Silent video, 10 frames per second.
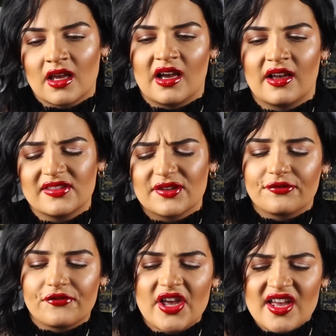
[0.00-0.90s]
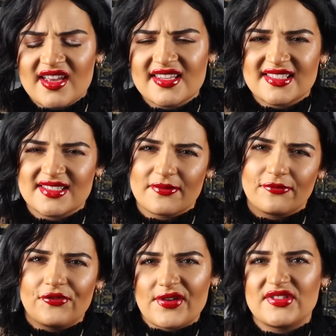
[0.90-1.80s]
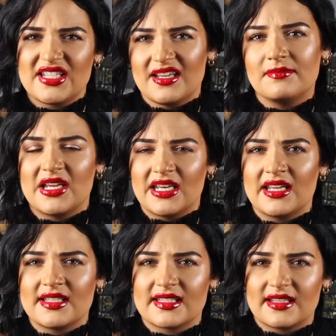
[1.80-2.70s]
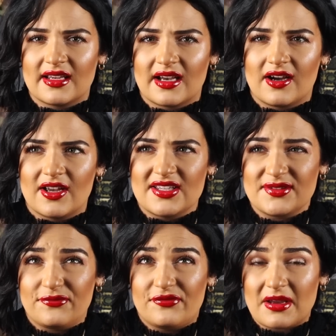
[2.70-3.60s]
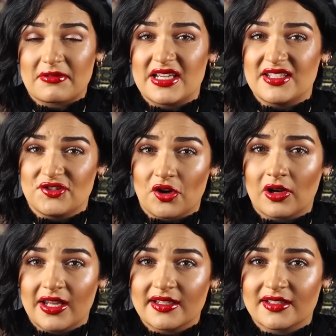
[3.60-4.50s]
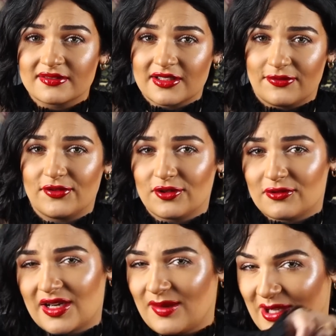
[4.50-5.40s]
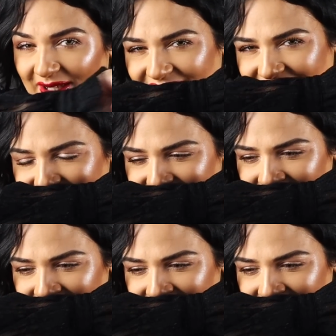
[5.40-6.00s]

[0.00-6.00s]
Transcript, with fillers: The first 15 minutes is very indolic, if you know what I mean.